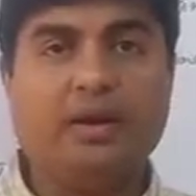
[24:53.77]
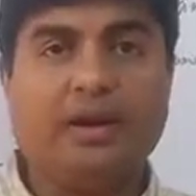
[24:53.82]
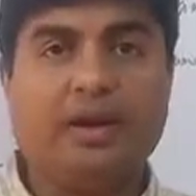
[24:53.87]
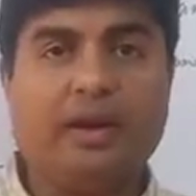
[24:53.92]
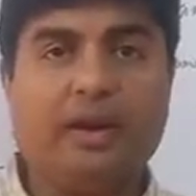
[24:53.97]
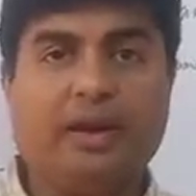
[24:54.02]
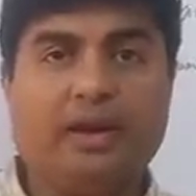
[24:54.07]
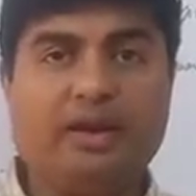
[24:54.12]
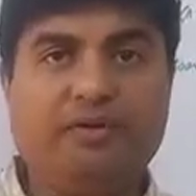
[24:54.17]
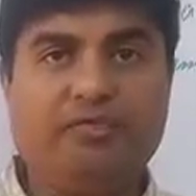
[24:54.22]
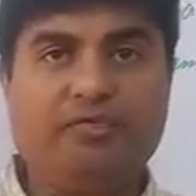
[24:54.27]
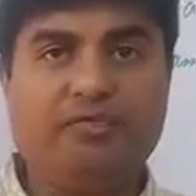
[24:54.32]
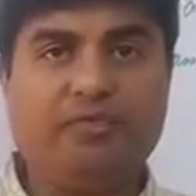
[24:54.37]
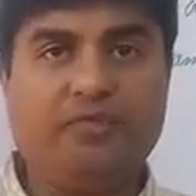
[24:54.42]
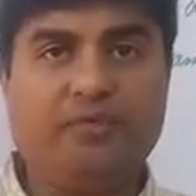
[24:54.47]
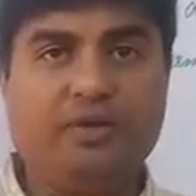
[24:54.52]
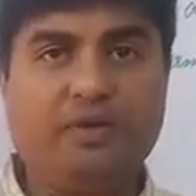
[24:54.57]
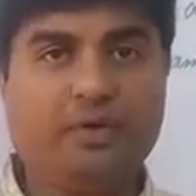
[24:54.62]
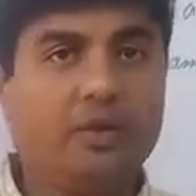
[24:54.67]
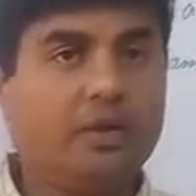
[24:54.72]
And
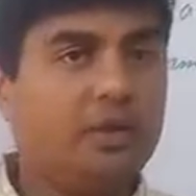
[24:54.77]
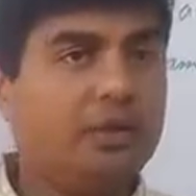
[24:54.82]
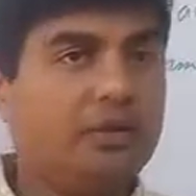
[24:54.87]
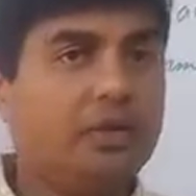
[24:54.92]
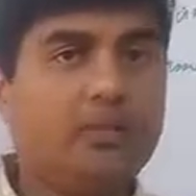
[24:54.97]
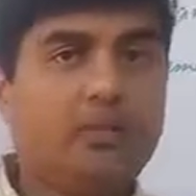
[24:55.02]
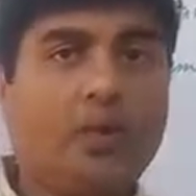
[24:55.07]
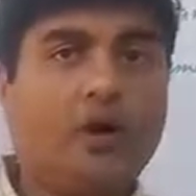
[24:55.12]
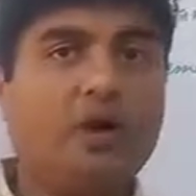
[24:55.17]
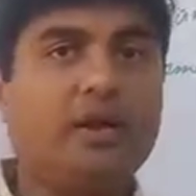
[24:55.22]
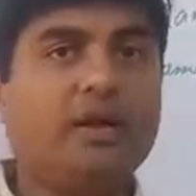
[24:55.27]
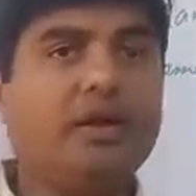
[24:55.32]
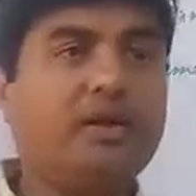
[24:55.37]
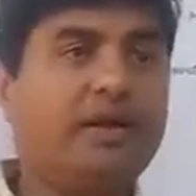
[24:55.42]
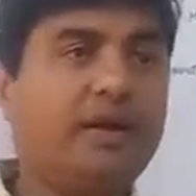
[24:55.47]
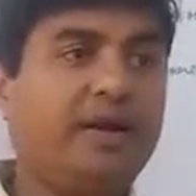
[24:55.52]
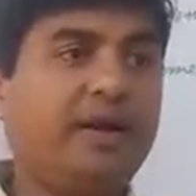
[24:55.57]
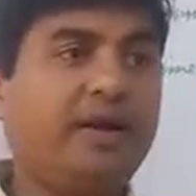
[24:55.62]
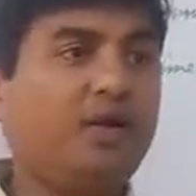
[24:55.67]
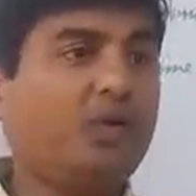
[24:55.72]
if the pollen
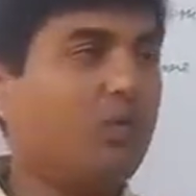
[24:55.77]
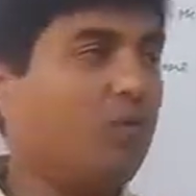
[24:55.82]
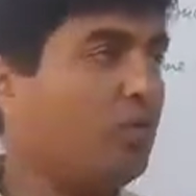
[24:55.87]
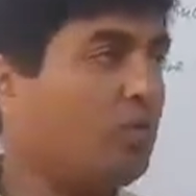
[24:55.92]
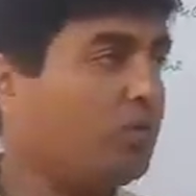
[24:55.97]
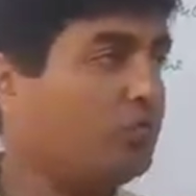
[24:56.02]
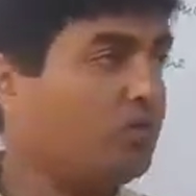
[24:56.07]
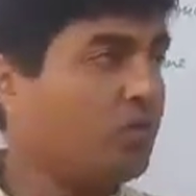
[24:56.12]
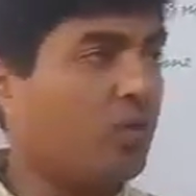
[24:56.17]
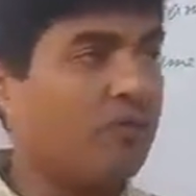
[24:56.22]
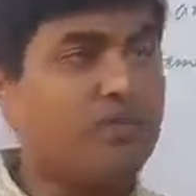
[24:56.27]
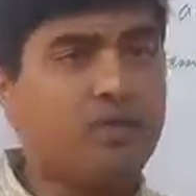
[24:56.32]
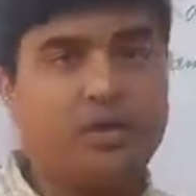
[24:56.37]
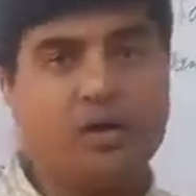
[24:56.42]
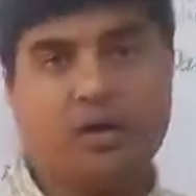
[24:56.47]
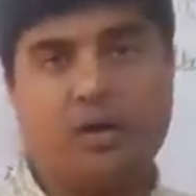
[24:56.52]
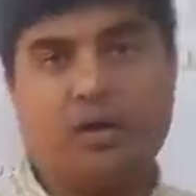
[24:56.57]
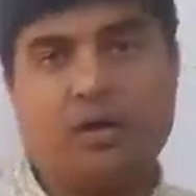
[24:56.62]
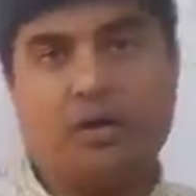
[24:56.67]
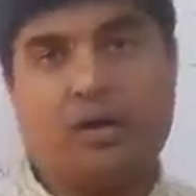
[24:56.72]
grain goes from
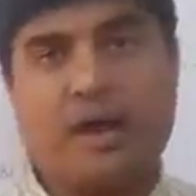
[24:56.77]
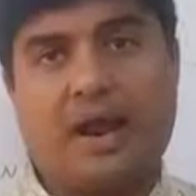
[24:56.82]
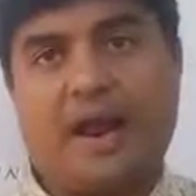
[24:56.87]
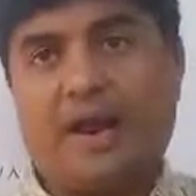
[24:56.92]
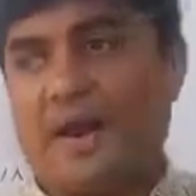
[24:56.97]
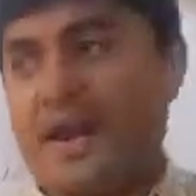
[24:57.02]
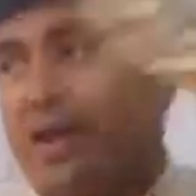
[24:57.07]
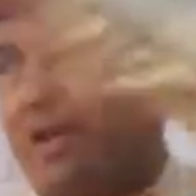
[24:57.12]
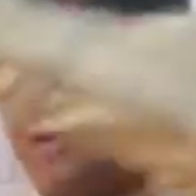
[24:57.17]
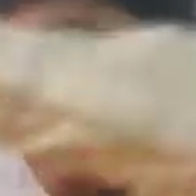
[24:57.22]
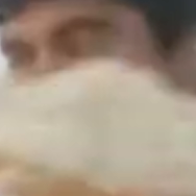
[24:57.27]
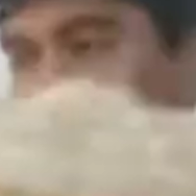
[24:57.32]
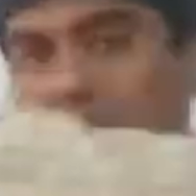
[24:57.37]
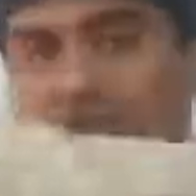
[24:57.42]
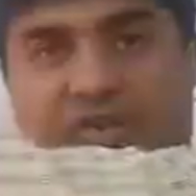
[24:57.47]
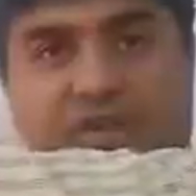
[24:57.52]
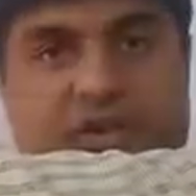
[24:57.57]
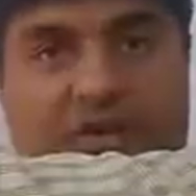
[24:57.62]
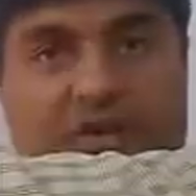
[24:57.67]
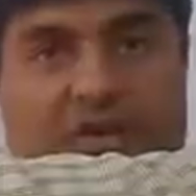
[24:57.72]
here and
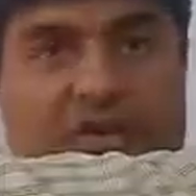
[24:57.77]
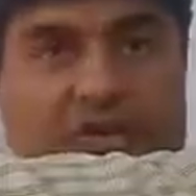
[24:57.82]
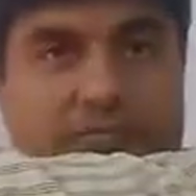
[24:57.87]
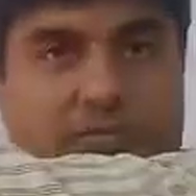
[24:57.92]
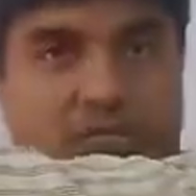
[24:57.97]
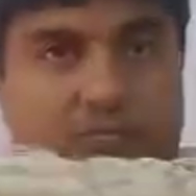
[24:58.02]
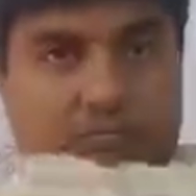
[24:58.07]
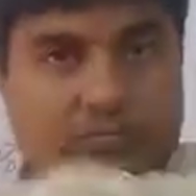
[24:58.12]
enters here